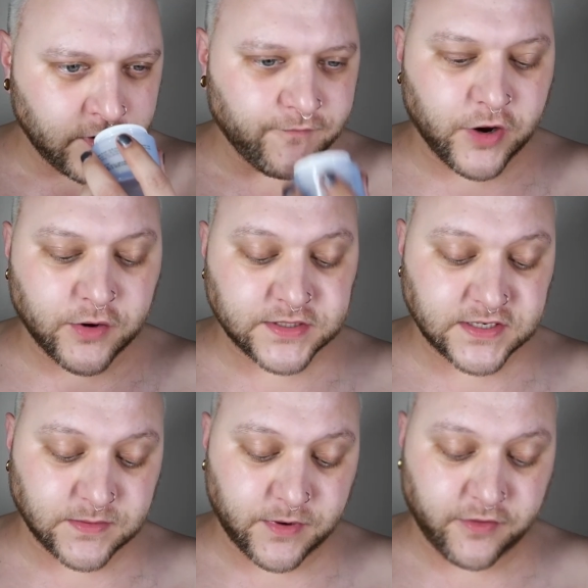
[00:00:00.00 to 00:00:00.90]
Fragrance
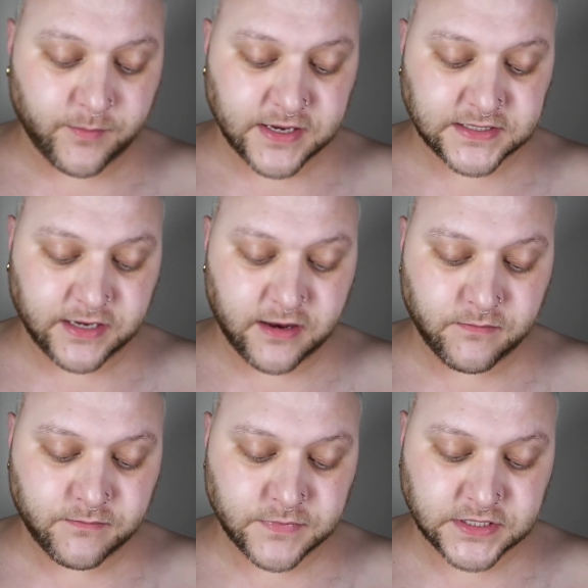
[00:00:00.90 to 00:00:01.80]
doesn't bother my
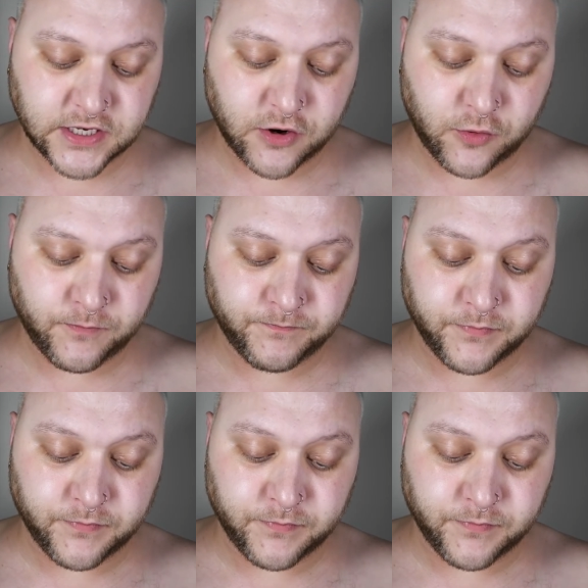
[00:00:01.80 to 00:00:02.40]
skin, so